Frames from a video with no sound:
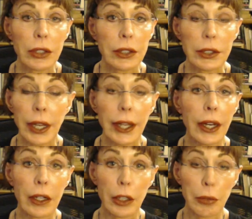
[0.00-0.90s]
to take
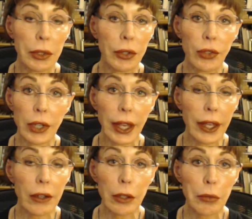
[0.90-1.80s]
care of the bills and
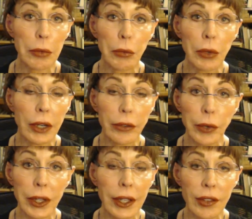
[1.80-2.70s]
handle them in whatever
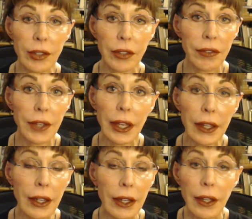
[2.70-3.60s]
way they see fit,
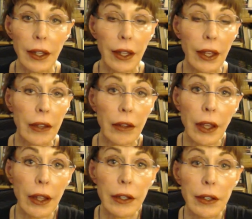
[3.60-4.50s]
and
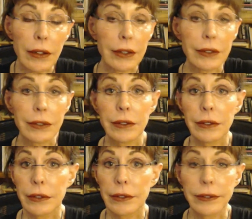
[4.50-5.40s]
then
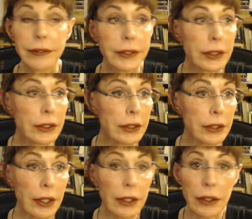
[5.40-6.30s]

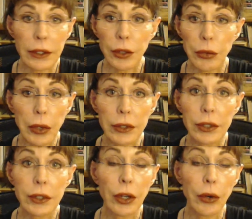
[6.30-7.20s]
suddenly you want
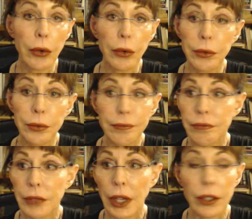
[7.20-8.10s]
to go,
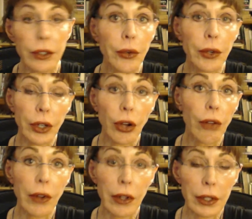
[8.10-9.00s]
I don't know, on a
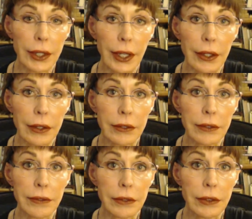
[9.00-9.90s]
golf holiday,
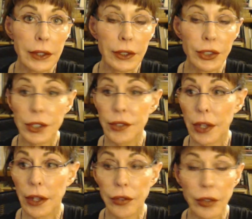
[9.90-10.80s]
and she
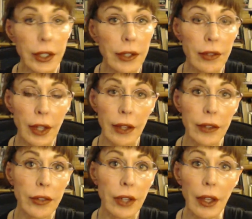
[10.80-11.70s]
says or he
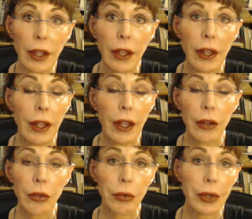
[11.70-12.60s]
says,
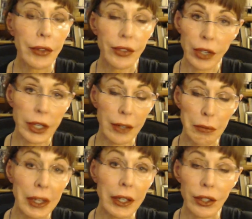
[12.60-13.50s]
well, there's not enough
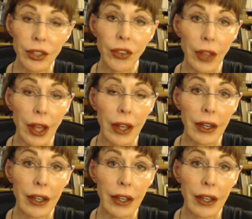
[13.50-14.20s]
money to do that.